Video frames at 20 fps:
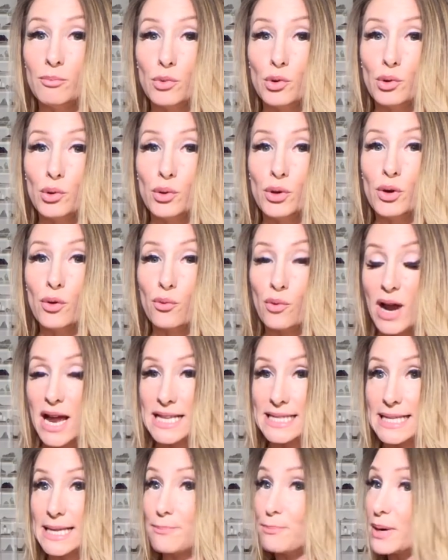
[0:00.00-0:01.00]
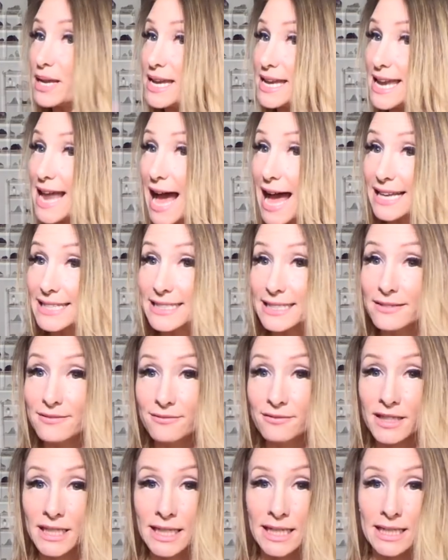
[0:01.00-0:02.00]
Moon, Rising, but not
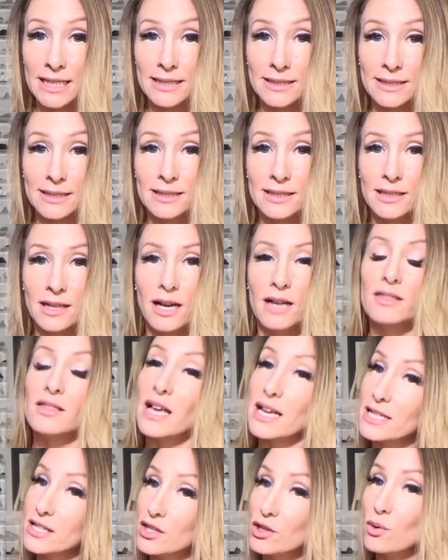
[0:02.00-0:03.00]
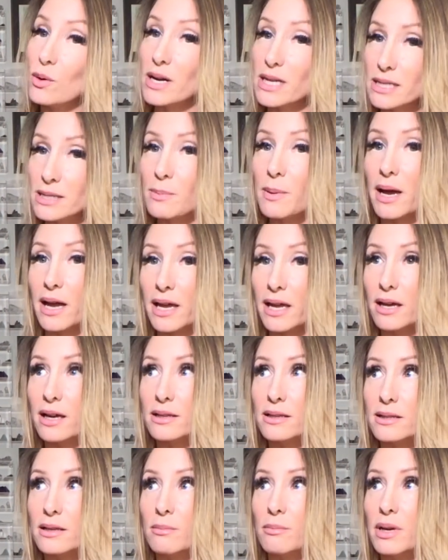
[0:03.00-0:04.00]
Venus unless you are spying
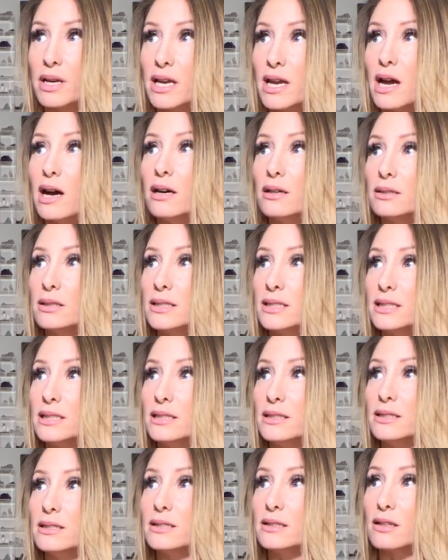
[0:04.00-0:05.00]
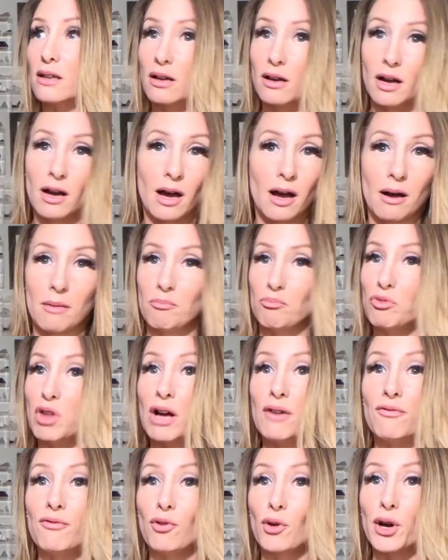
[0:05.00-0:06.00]
on somebody else's um,
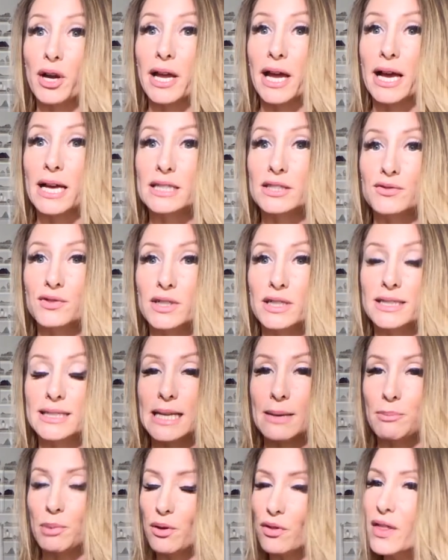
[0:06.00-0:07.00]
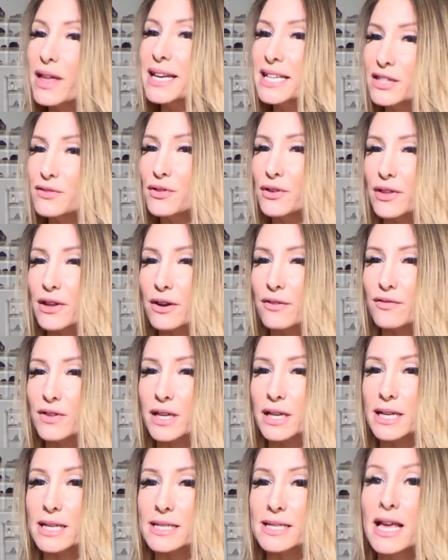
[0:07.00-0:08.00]
love forecast, for example, then it's for their
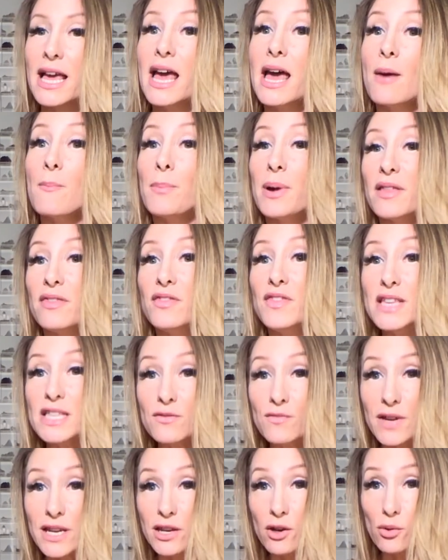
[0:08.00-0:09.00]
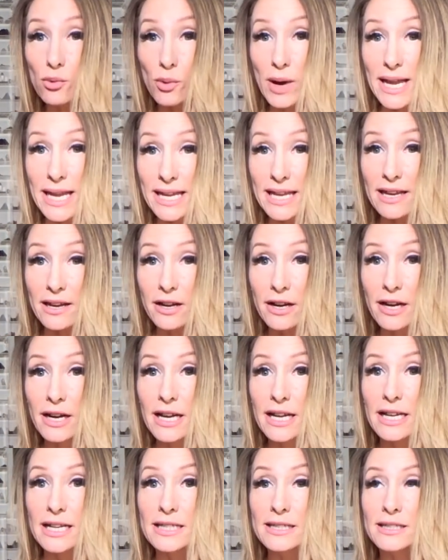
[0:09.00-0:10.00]
Venus. But this video right here
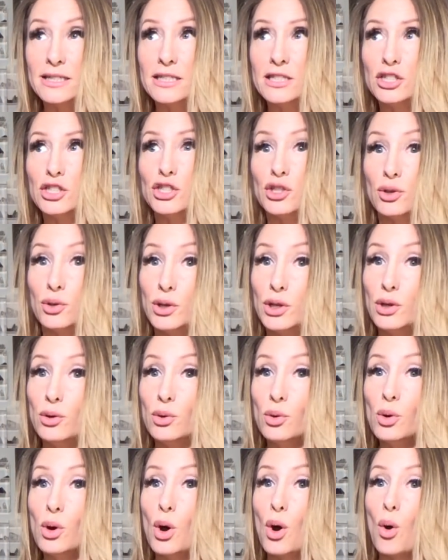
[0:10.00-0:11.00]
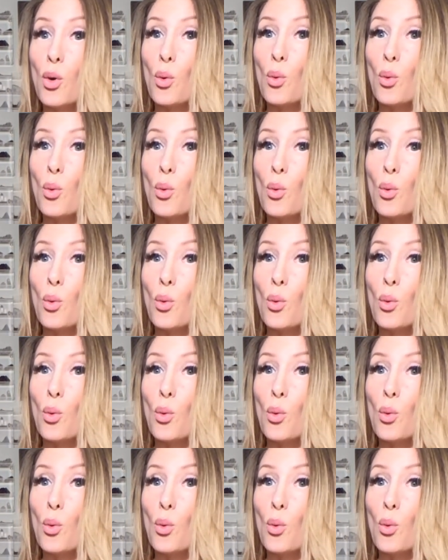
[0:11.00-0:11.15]
is going to show you